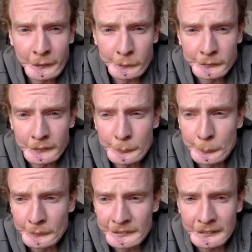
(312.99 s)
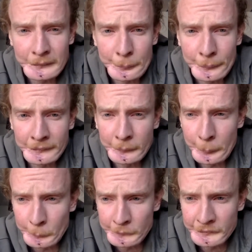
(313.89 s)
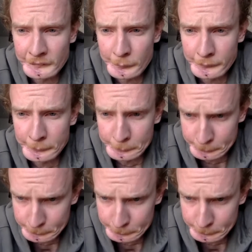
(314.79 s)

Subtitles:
yourself on sleep and the importance of it.